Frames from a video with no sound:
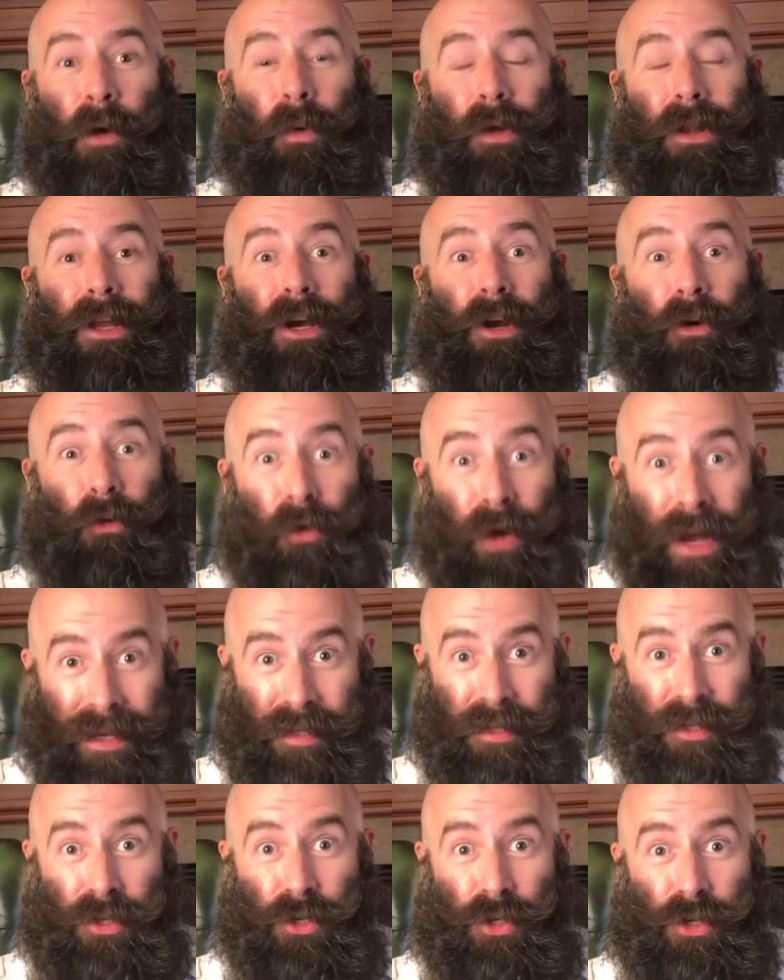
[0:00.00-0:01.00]
Well, look,
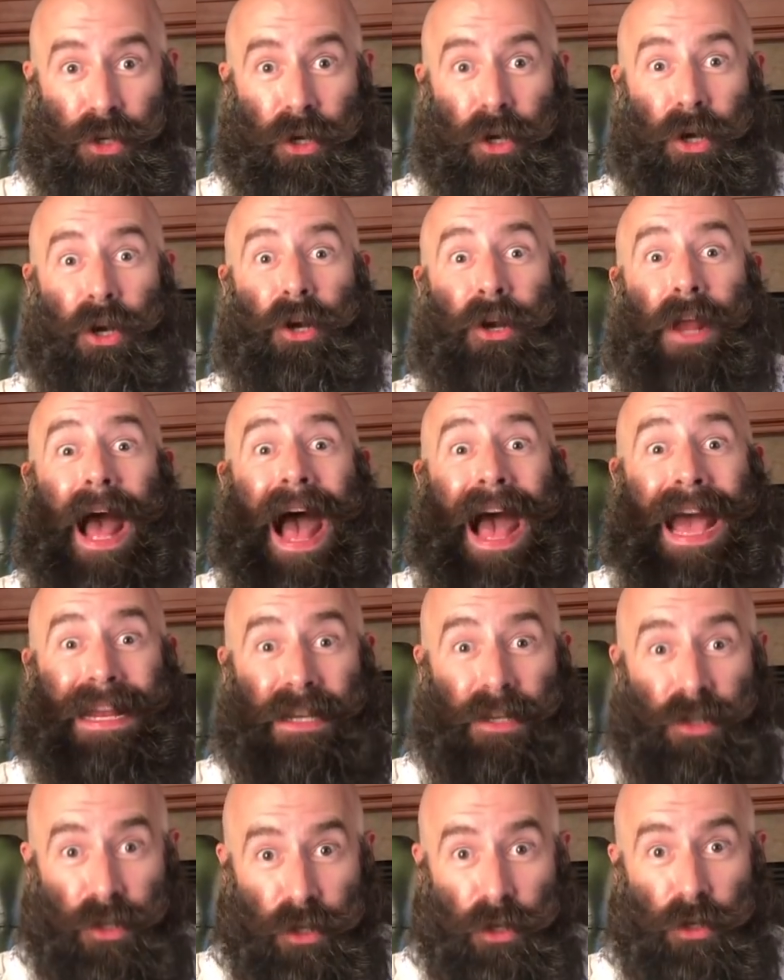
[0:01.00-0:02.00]
rest assured, I
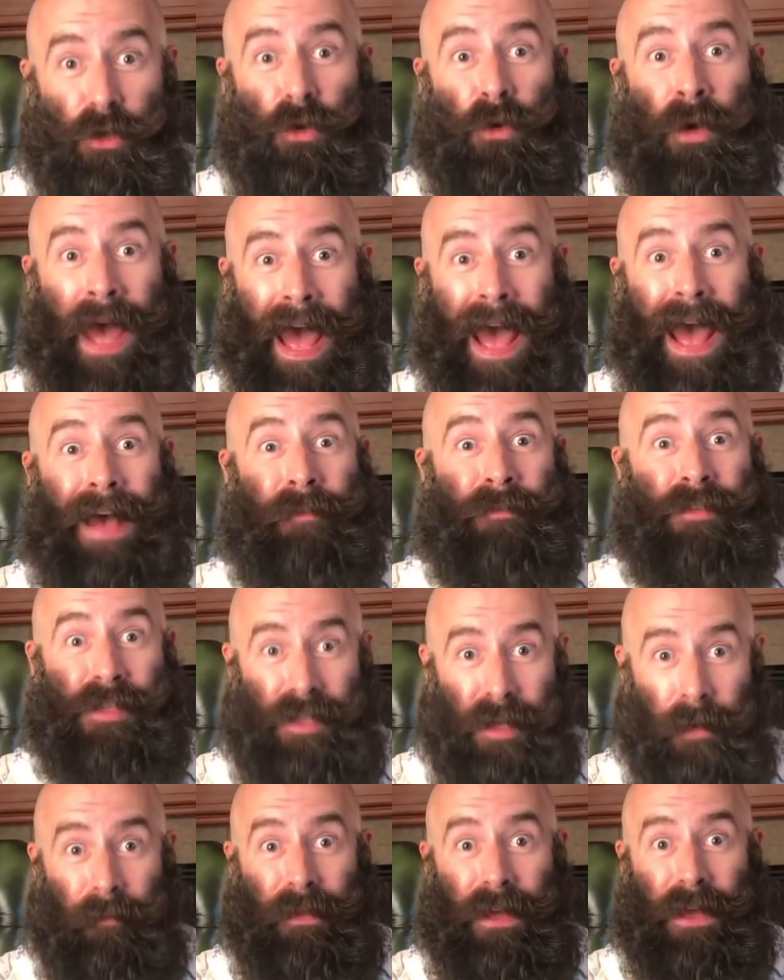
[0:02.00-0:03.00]
do have
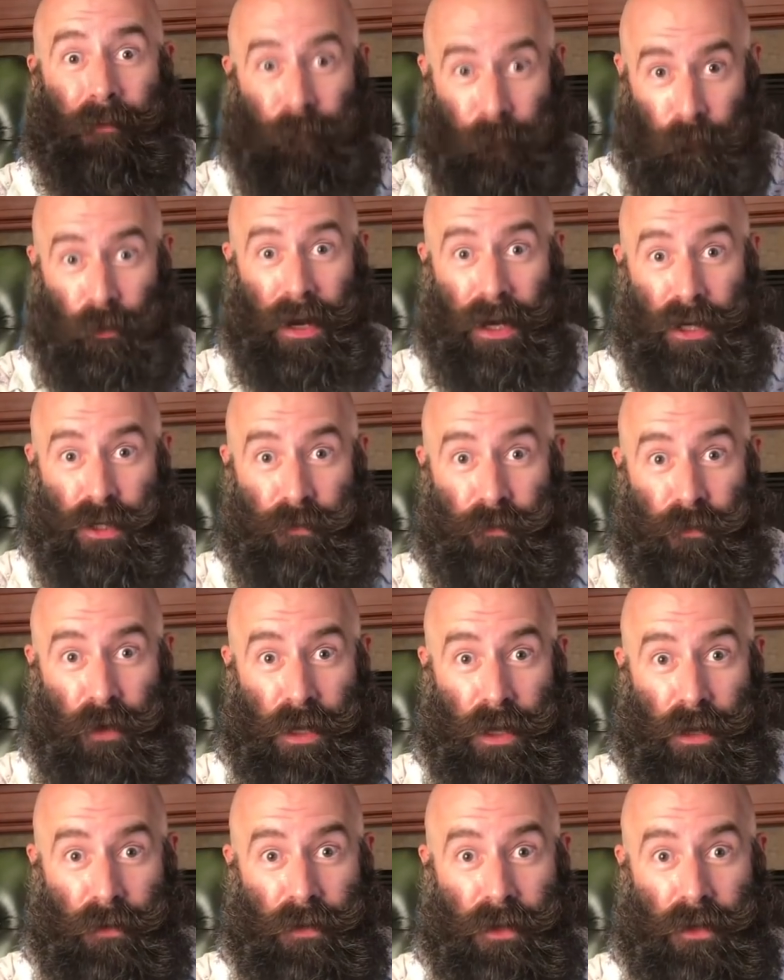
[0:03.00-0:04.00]
something fresh for
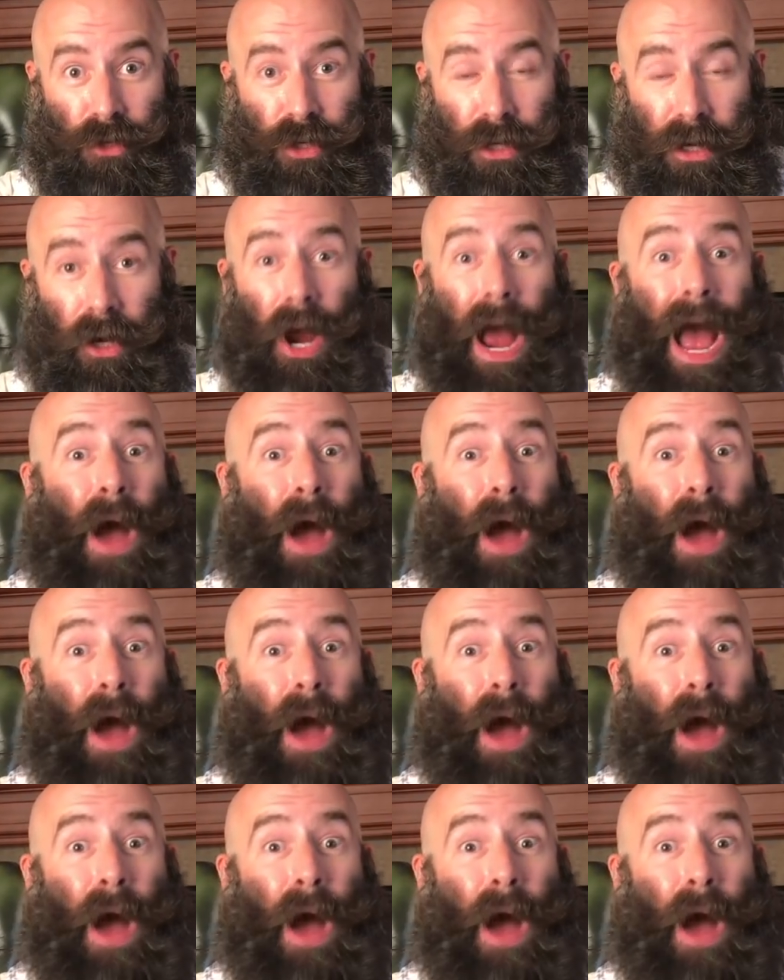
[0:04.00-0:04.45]
you this year.